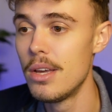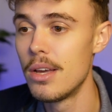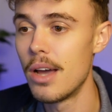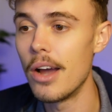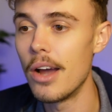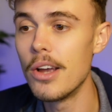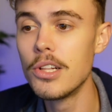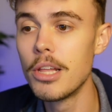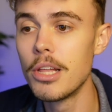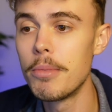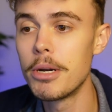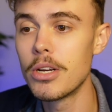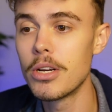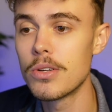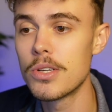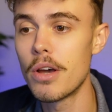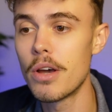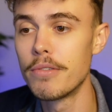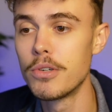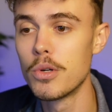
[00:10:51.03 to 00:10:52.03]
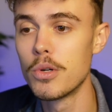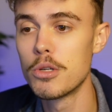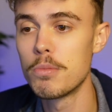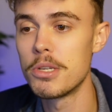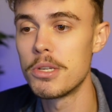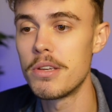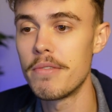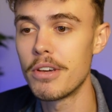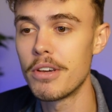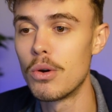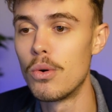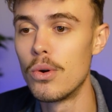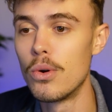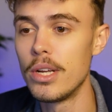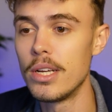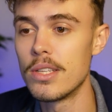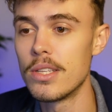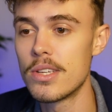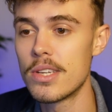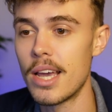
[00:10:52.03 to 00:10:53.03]
Are you limiting yourself to a specific
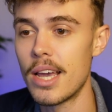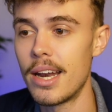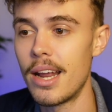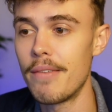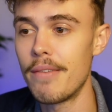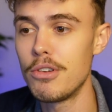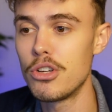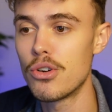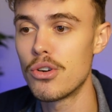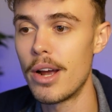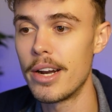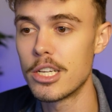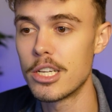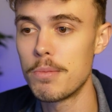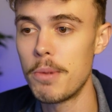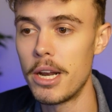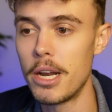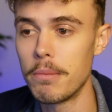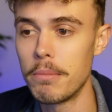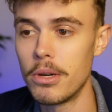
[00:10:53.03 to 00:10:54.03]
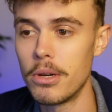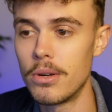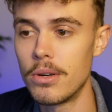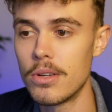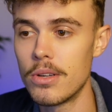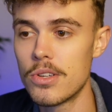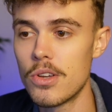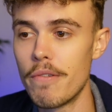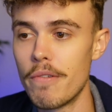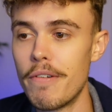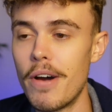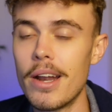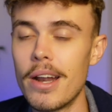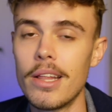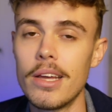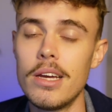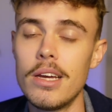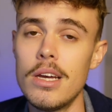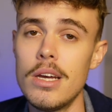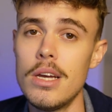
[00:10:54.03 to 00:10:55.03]
audience, and have you tried expanding beyond it? So
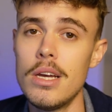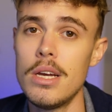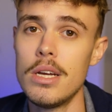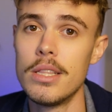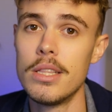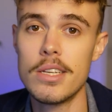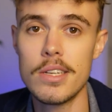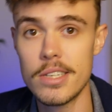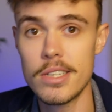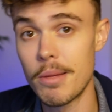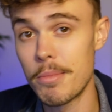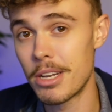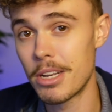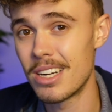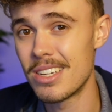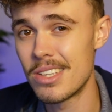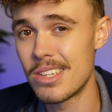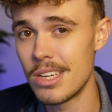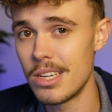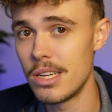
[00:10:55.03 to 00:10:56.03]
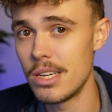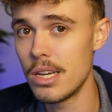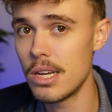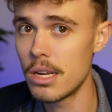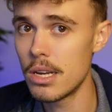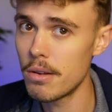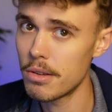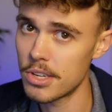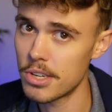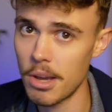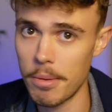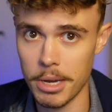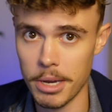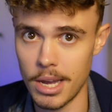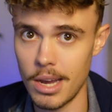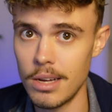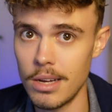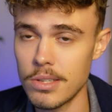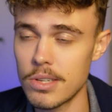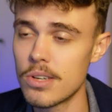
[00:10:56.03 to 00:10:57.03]
finally, this is something that I see in some
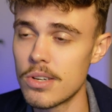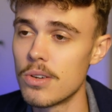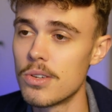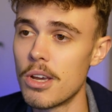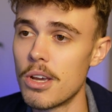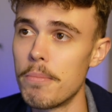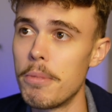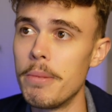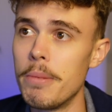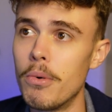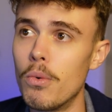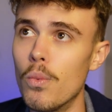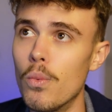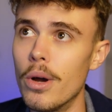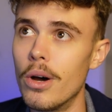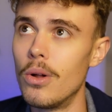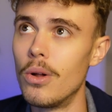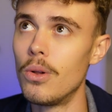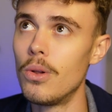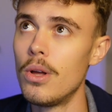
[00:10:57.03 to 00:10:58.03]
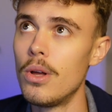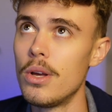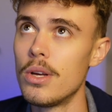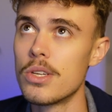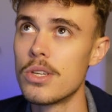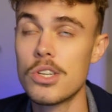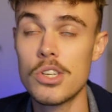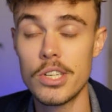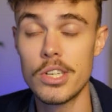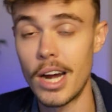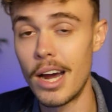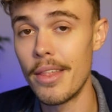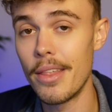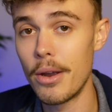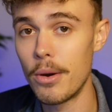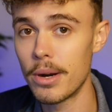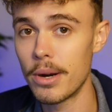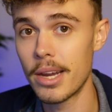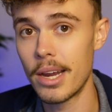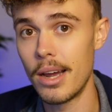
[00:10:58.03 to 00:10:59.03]
accounts. So some people will start
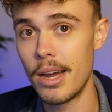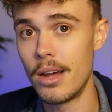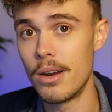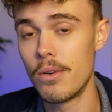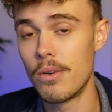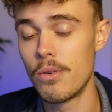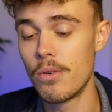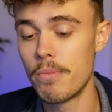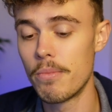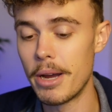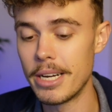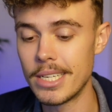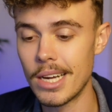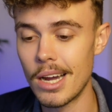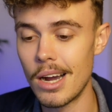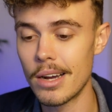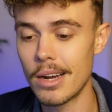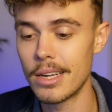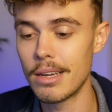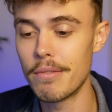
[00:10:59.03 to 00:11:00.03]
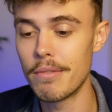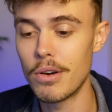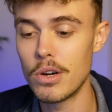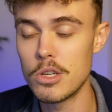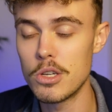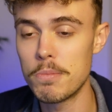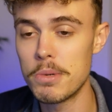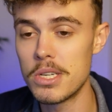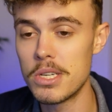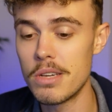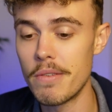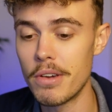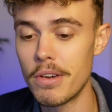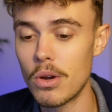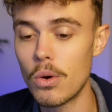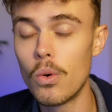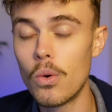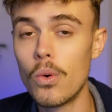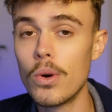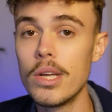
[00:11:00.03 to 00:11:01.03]
their account by targeting a very specific
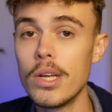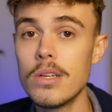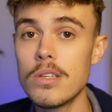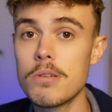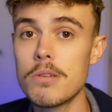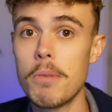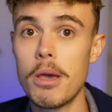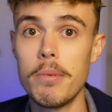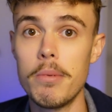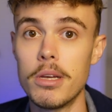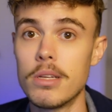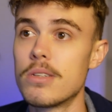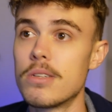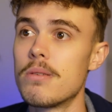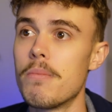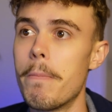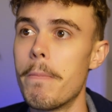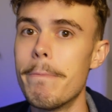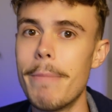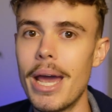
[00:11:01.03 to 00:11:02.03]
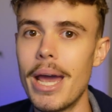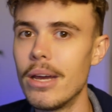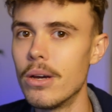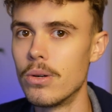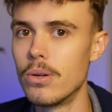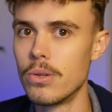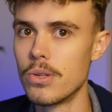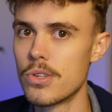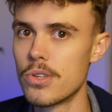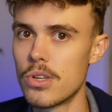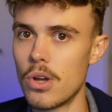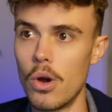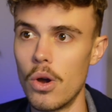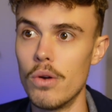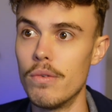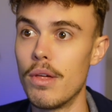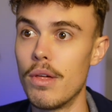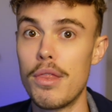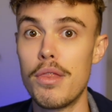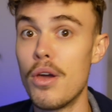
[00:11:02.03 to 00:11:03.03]
audience. Maybe it's males
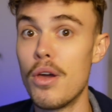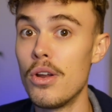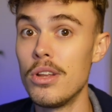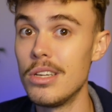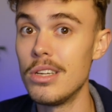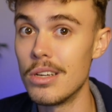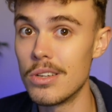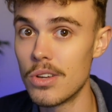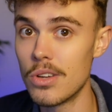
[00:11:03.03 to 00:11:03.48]
over 30 years